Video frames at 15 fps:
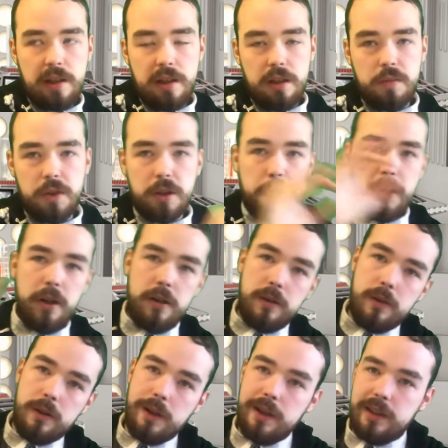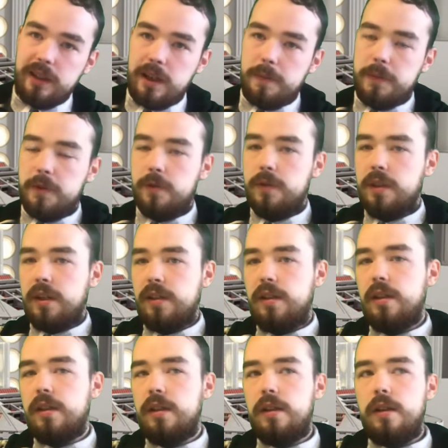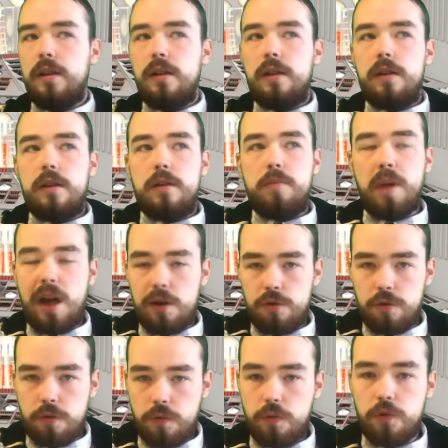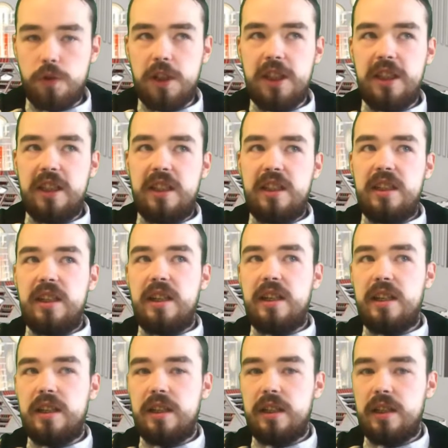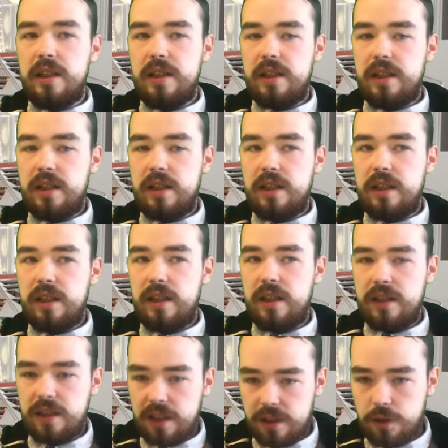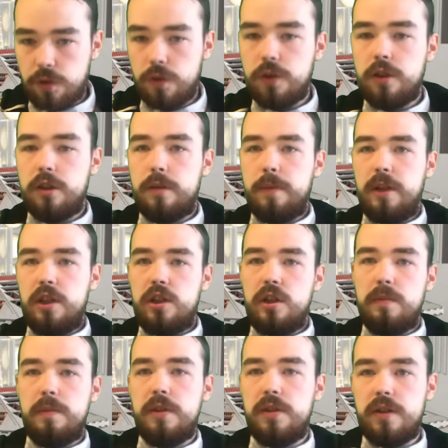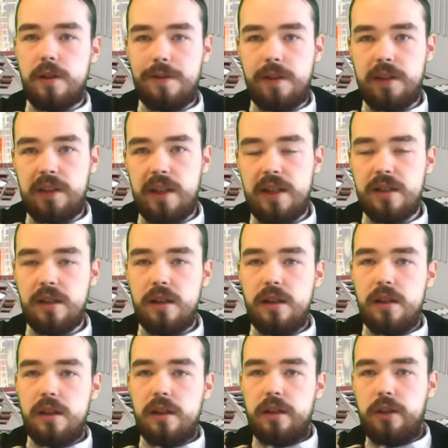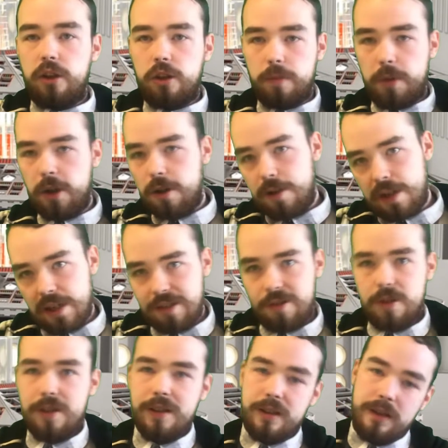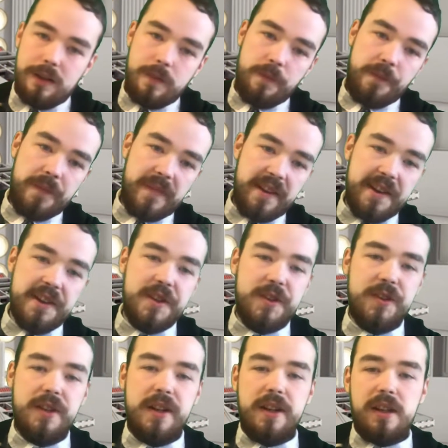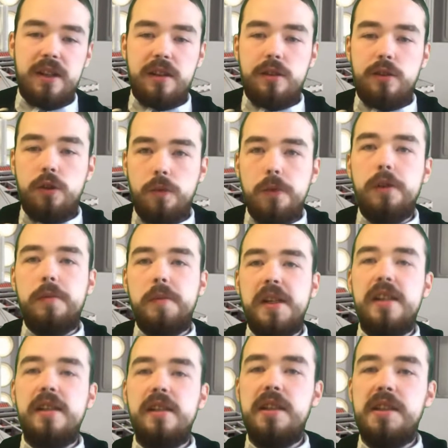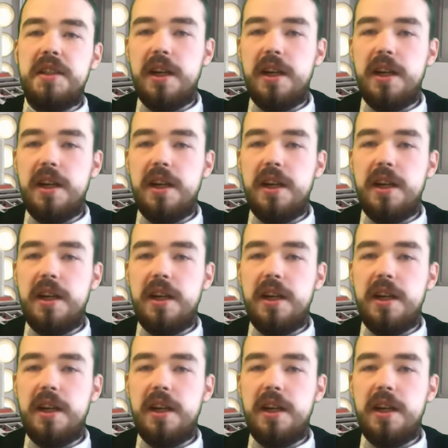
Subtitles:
episodes like the Power Free, the dinosaurs in a spaceship and stuff like that, You compare that to this, you will immediately